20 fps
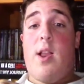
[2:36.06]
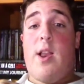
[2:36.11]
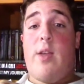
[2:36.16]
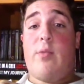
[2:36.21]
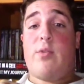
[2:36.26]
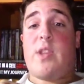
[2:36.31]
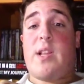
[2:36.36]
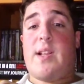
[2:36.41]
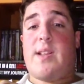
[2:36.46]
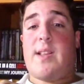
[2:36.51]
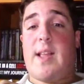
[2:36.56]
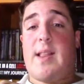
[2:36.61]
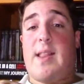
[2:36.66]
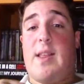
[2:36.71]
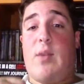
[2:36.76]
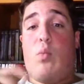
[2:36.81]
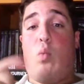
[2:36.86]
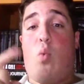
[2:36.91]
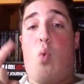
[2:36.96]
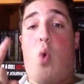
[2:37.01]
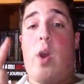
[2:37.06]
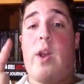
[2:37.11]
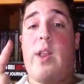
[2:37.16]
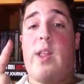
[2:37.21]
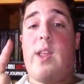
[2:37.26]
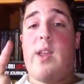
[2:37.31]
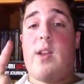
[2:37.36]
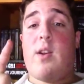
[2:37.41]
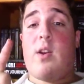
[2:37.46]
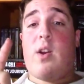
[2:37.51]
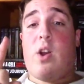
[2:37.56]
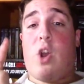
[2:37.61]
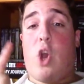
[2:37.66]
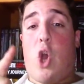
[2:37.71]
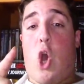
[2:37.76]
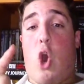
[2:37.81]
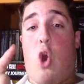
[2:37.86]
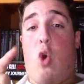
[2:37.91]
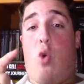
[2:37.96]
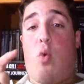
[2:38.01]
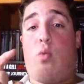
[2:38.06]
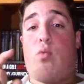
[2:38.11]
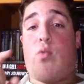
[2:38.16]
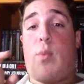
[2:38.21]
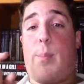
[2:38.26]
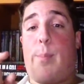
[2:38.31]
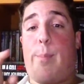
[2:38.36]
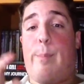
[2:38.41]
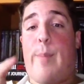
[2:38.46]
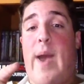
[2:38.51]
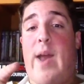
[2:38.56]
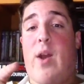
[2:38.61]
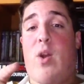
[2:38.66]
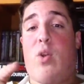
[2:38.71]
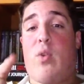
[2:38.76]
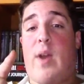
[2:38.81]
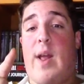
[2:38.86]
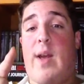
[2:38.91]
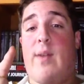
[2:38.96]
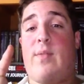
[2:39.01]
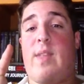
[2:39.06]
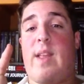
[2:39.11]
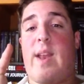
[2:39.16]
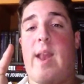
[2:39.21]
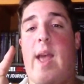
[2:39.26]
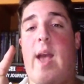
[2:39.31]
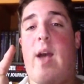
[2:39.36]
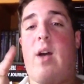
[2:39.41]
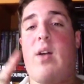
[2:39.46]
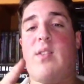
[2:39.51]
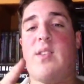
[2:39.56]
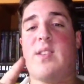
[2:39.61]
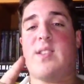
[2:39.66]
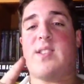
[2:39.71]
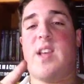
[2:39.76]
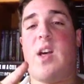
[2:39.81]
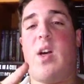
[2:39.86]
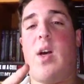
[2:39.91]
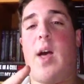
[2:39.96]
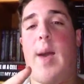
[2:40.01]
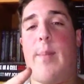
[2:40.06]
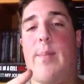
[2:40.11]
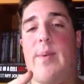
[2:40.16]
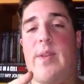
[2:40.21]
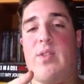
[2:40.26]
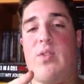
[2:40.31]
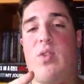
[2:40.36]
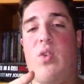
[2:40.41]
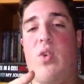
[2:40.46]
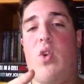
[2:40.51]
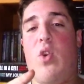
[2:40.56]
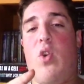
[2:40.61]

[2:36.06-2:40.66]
It was exactly 1 year ago from Battleground that Hell in a Cell happened,